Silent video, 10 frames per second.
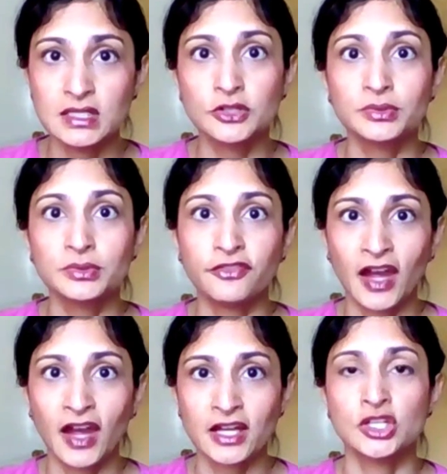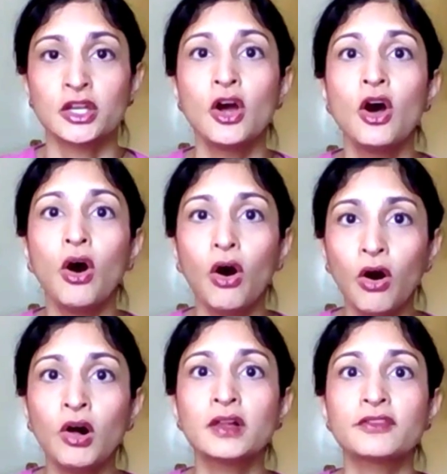and easy to read fashion,
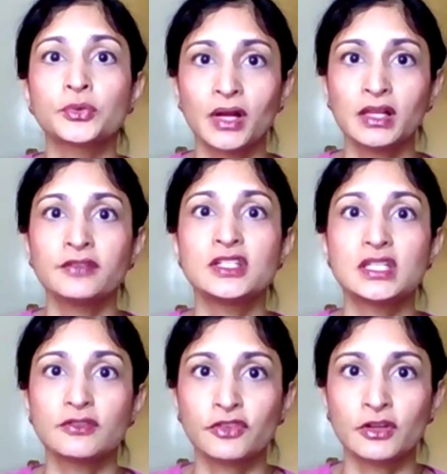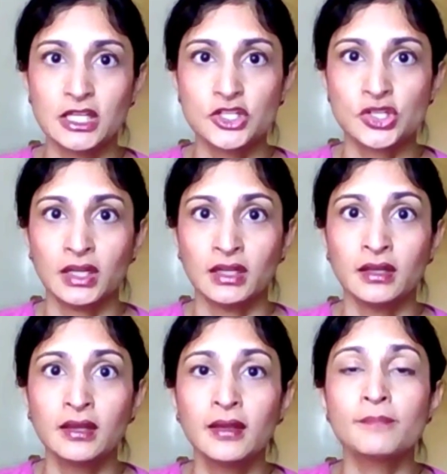all of the relevant
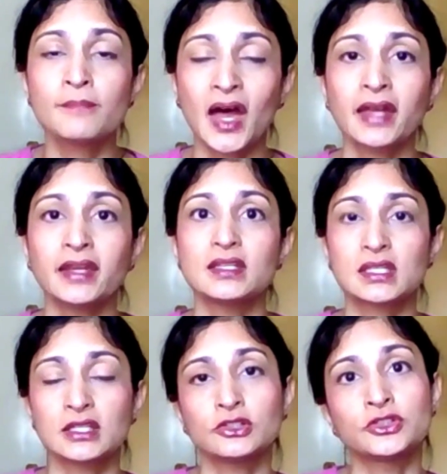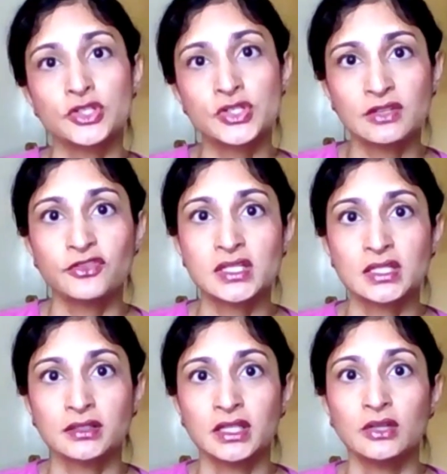information that a skilled
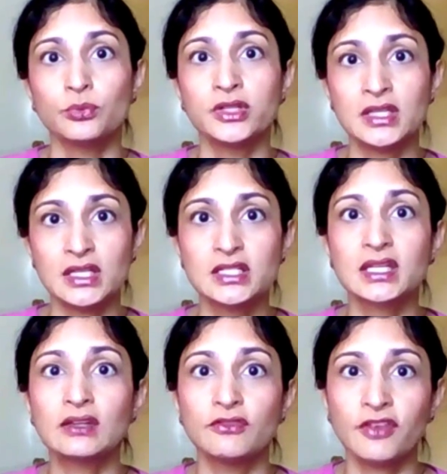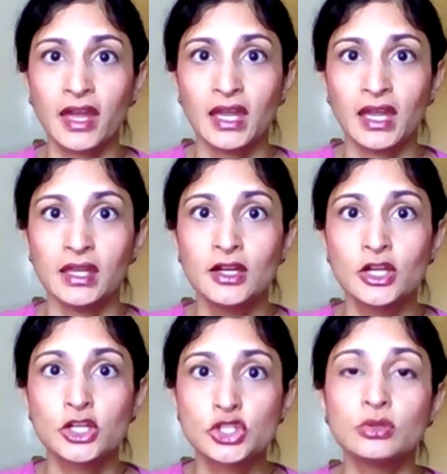nursing facility would need to
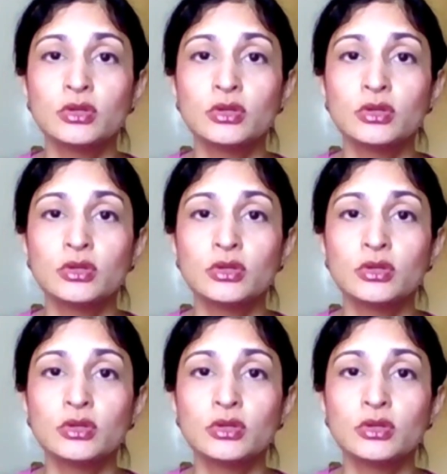convey